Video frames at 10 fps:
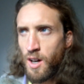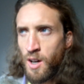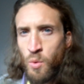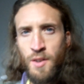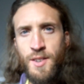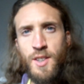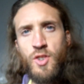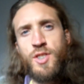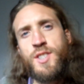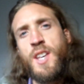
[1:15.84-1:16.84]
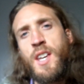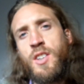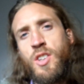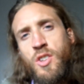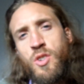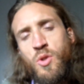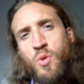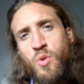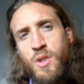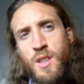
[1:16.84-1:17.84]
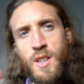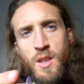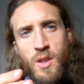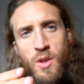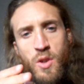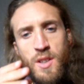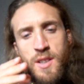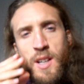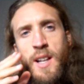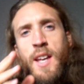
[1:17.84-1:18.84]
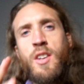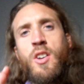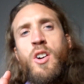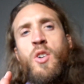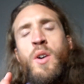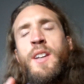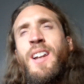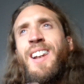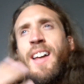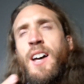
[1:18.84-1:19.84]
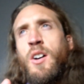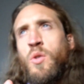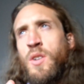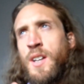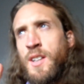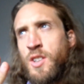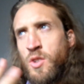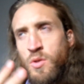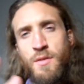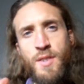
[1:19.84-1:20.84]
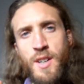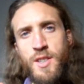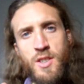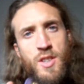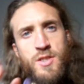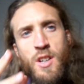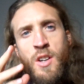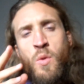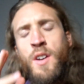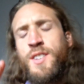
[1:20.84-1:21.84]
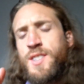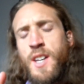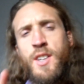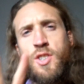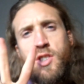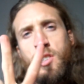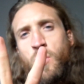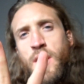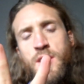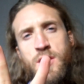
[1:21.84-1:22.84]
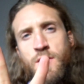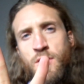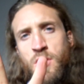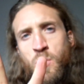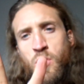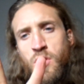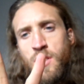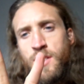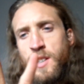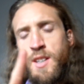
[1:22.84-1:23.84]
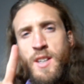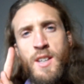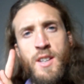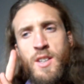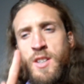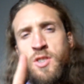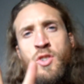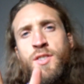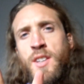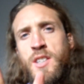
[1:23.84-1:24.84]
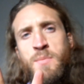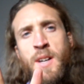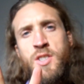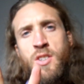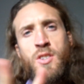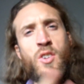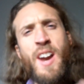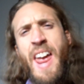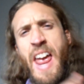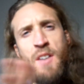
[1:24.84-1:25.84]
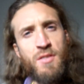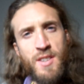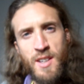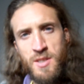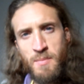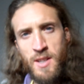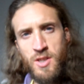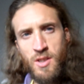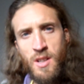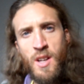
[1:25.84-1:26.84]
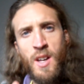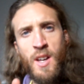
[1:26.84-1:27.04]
I wanted to just say to you to let go and allow the universe, because I want to say there's two ways to view the world. There's nothing is magical or everything is magical,